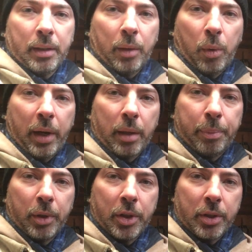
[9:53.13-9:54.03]
wire
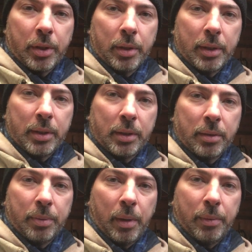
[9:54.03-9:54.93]
brush, this
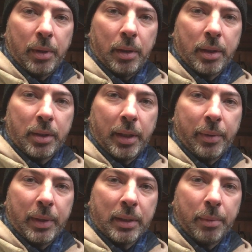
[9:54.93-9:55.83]
is what one looks
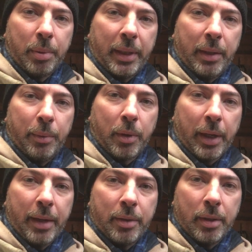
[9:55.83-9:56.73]
like when it's completely
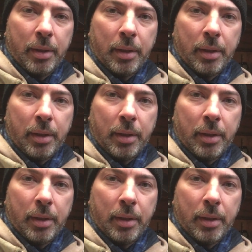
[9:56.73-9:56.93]
worn out.